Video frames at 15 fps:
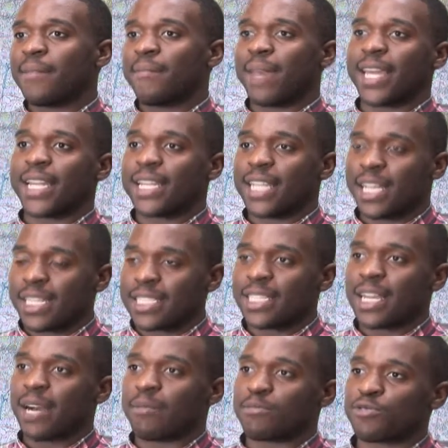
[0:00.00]
MANNA does
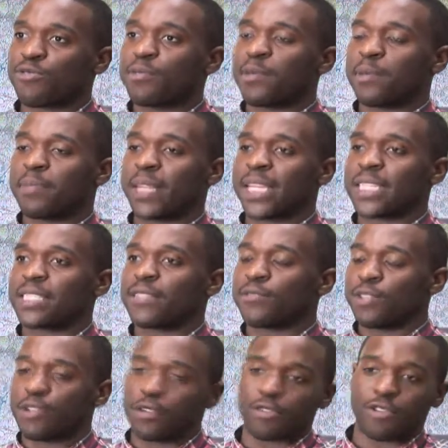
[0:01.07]
comes from a place of, you know,